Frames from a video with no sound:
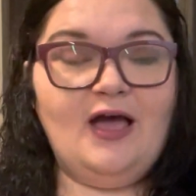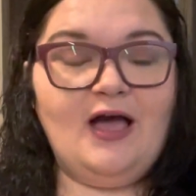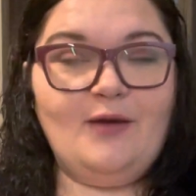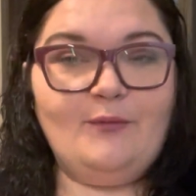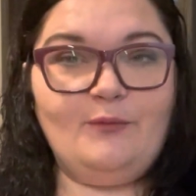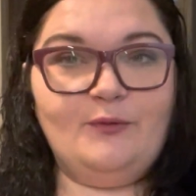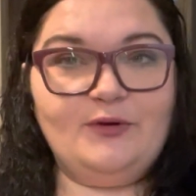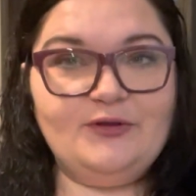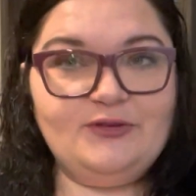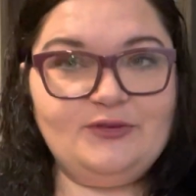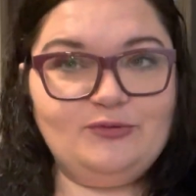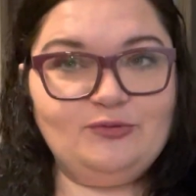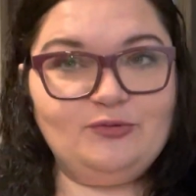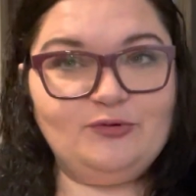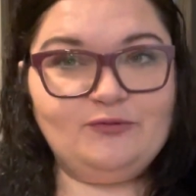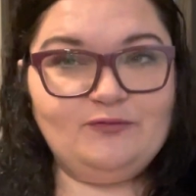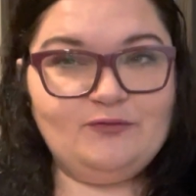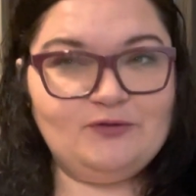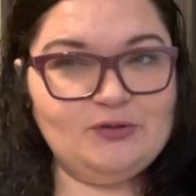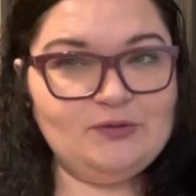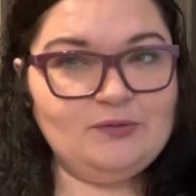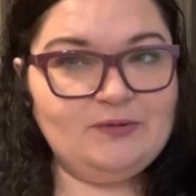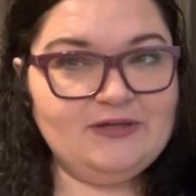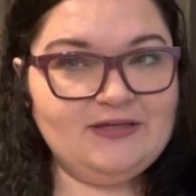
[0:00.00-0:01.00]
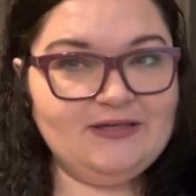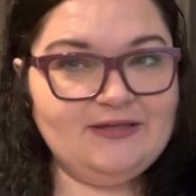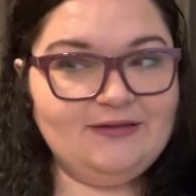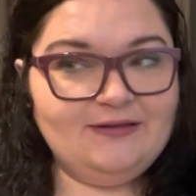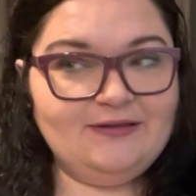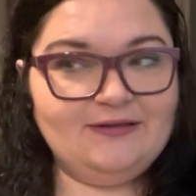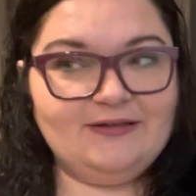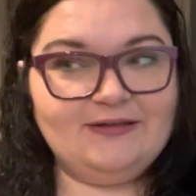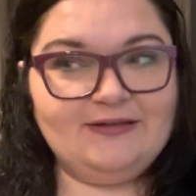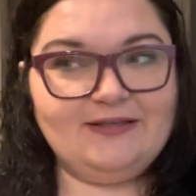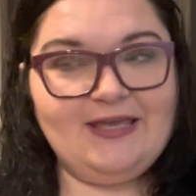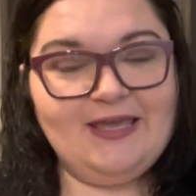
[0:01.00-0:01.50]
With
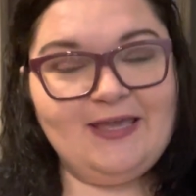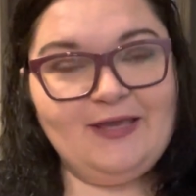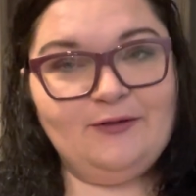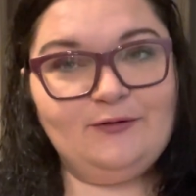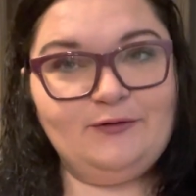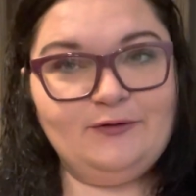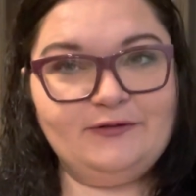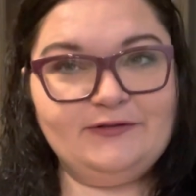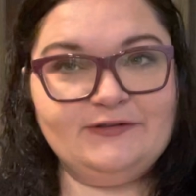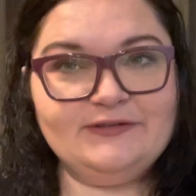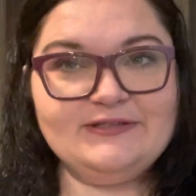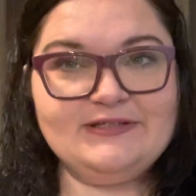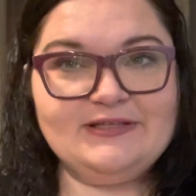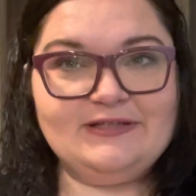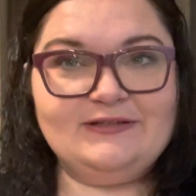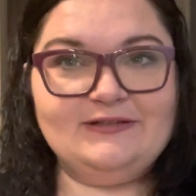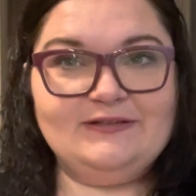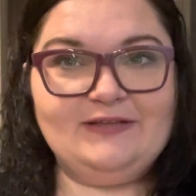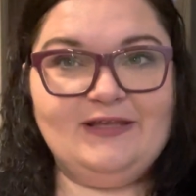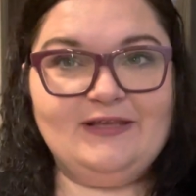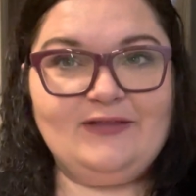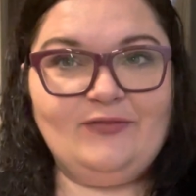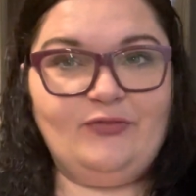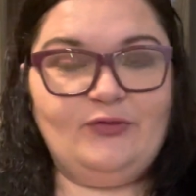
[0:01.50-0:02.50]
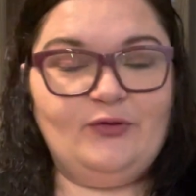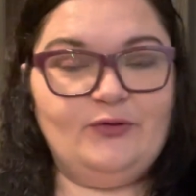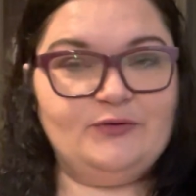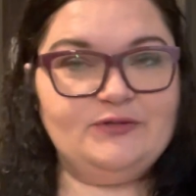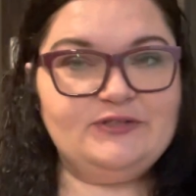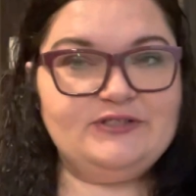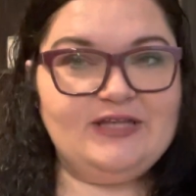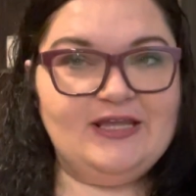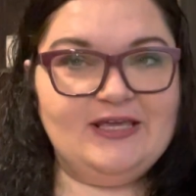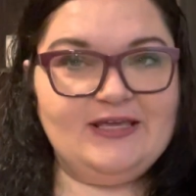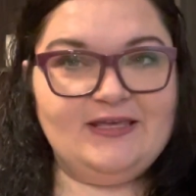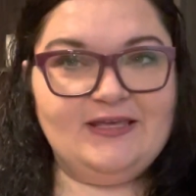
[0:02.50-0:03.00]
reviewing candles and like
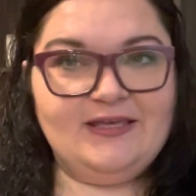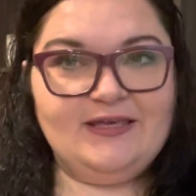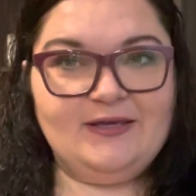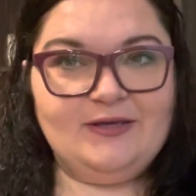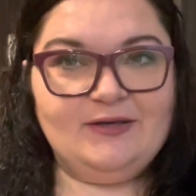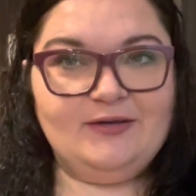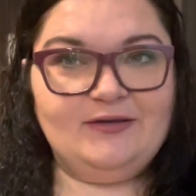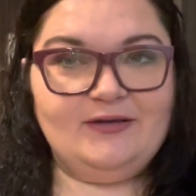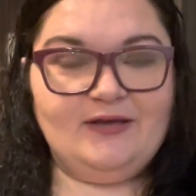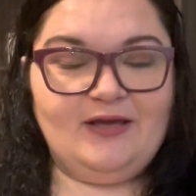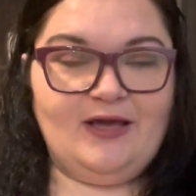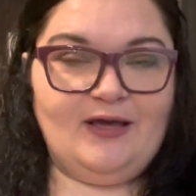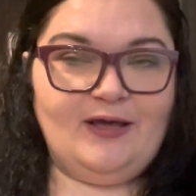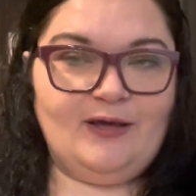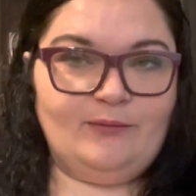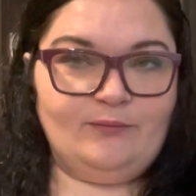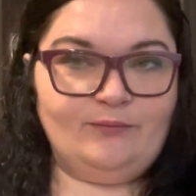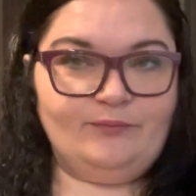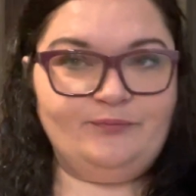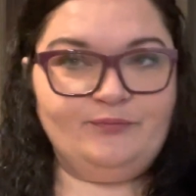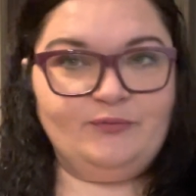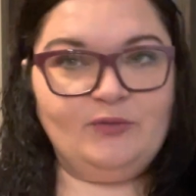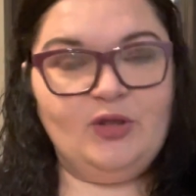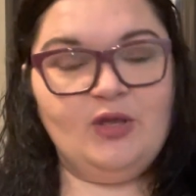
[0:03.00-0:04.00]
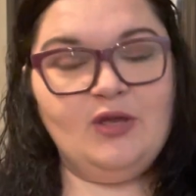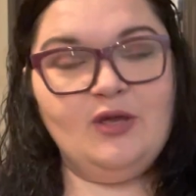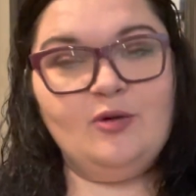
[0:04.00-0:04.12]
those taking um,